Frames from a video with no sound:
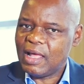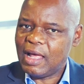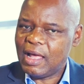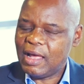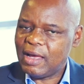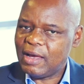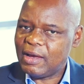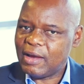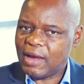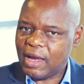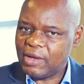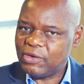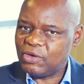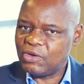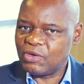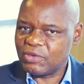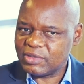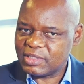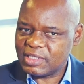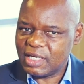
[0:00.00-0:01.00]
Uh, I
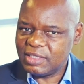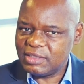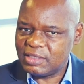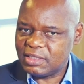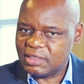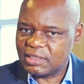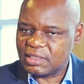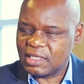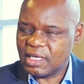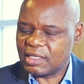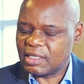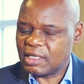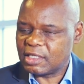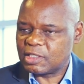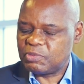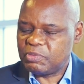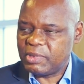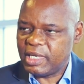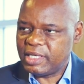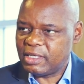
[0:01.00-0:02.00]
don't know. Scientists can
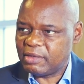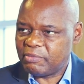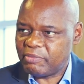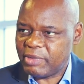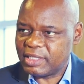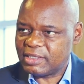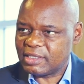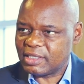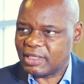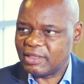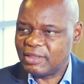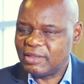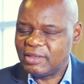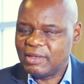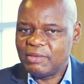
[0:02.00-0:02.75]
explain it better.